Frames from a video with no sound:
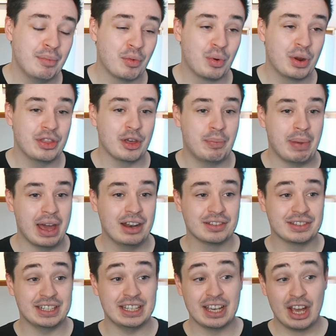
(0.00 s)
with a
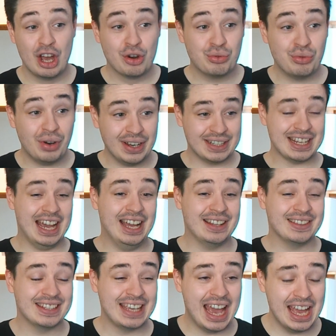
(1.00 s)
penalty right at
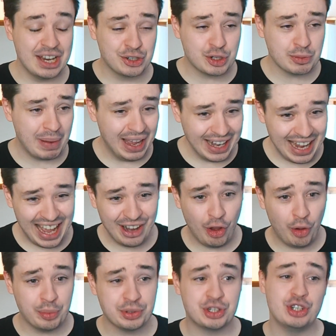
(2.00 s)
the end. Japan had
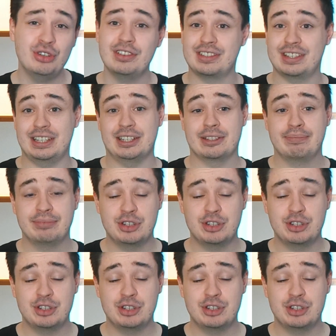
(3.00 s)
opportunities.